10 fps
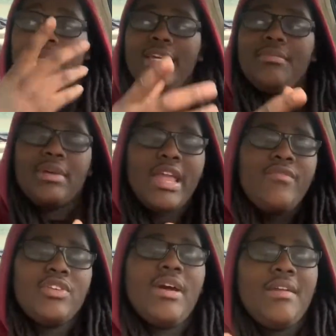But yeah, bro,
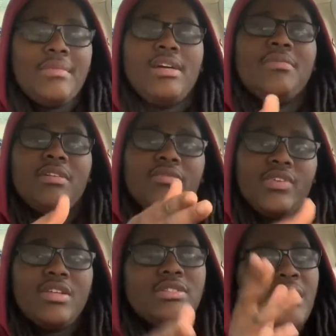even though I ain't been uploading
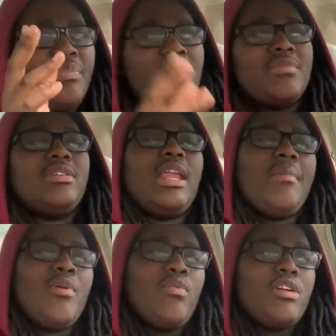videos, I promise y'all,
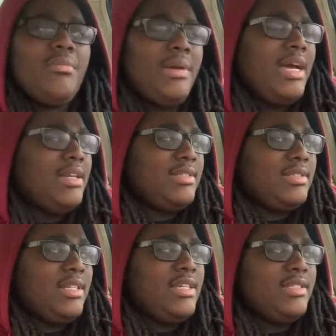I've been working behind the
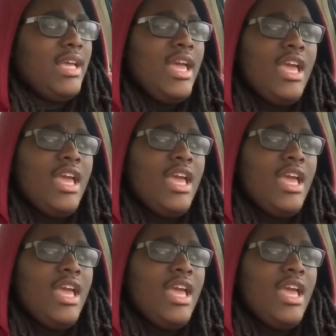scenes.